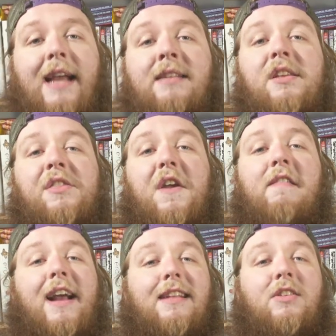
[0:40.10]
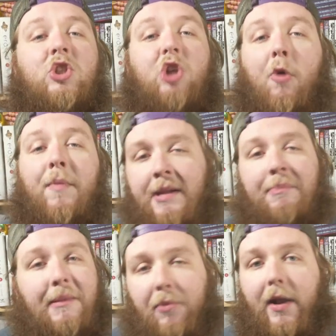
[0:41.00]
It's the thing that got so many
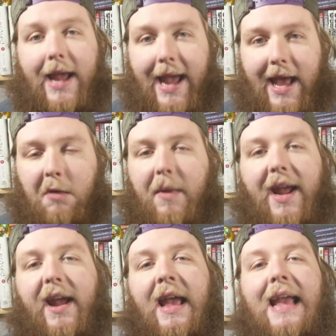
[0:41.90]
people into anime.